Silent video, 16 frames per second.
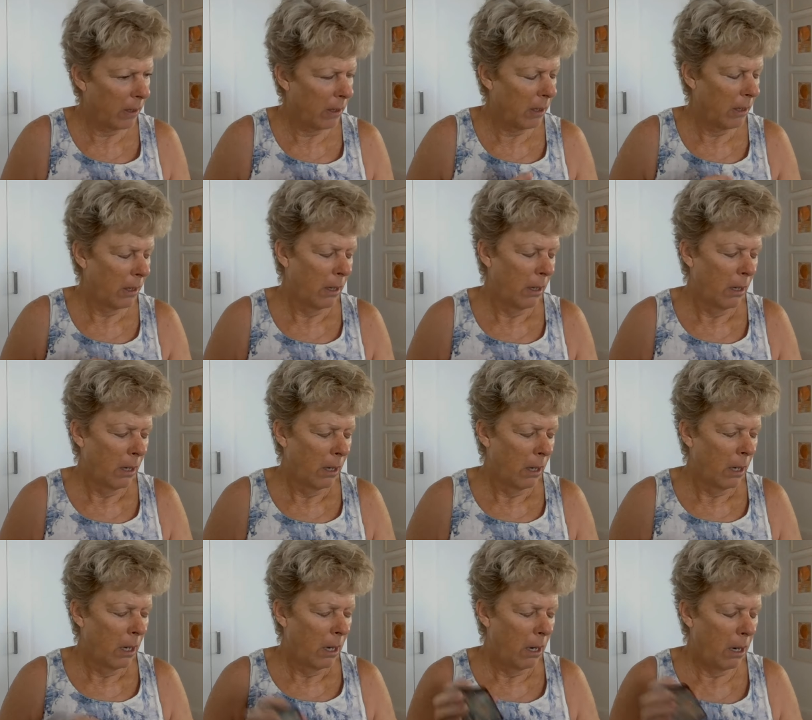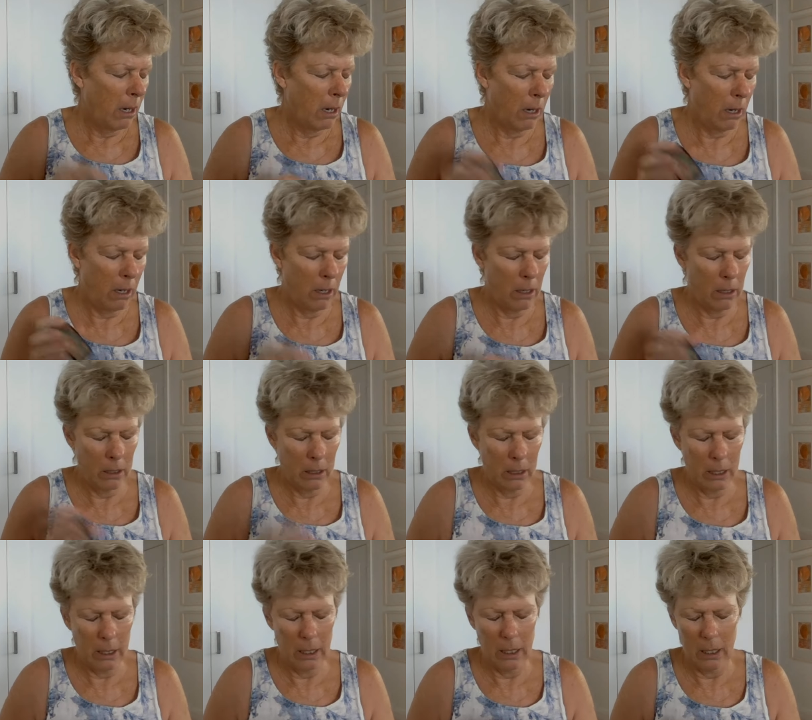
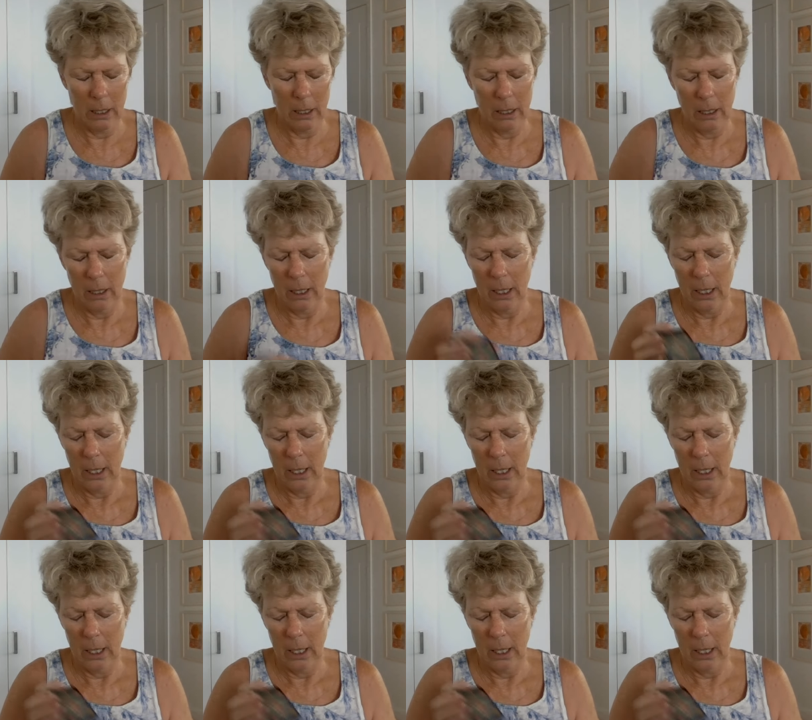Nobody speaks.